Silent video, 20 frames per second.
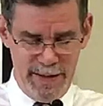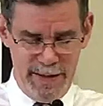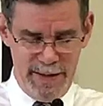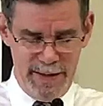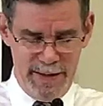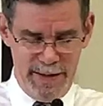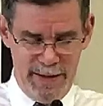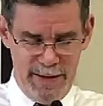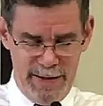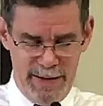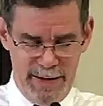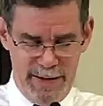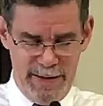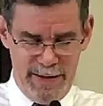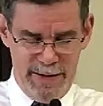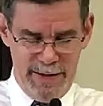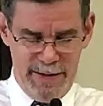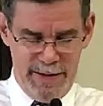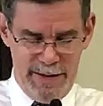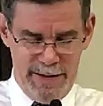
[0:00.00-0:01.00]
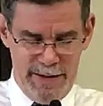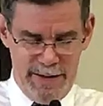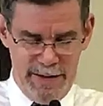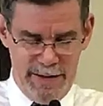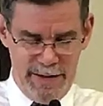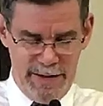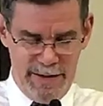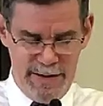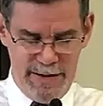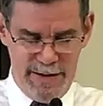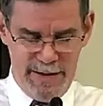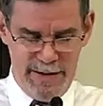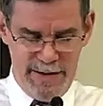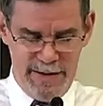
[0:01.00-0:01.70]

(silence)